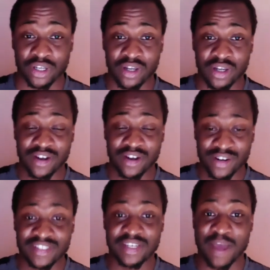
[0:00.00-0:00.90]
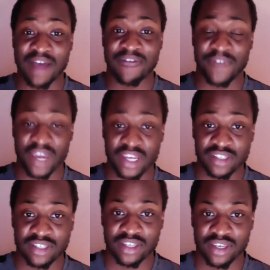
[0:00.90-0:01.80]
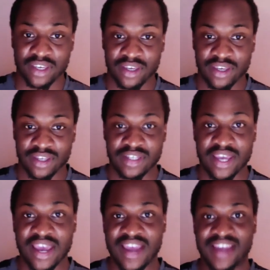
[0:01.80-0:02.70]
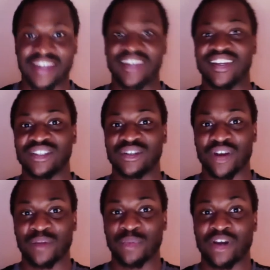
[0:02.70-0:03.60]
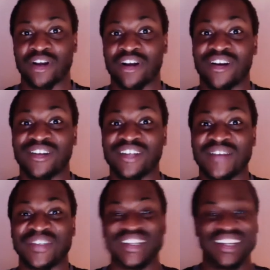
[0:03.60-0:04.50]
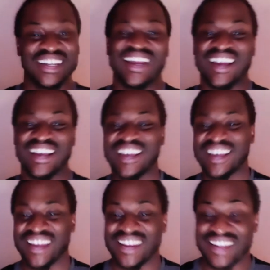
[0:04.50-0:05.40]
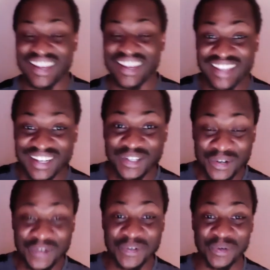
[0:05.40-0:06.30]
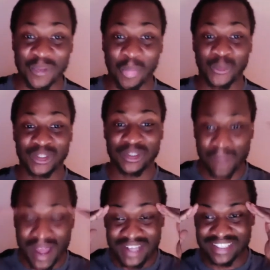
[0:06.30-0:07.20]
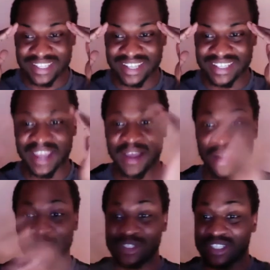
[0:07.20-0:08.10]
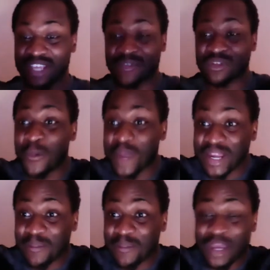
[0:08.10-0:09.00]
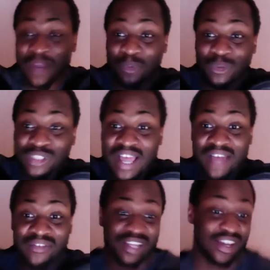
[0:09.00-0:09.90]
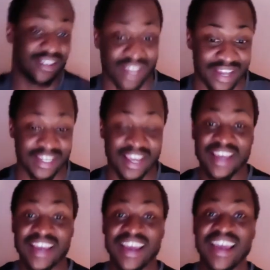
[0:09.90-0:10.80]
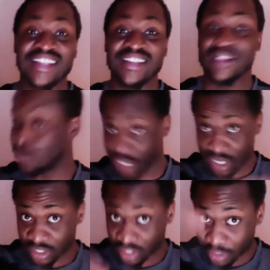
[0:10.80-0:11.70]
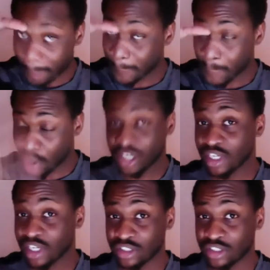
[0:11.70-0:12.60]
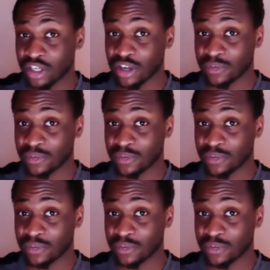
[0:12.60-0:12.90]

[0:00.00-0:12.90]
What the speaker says: they're going to see my face, and say, hey, that's Grandpa Carl David. Dude, the mindset that helps save so many people's lifestyles, guys. This marketing stuff,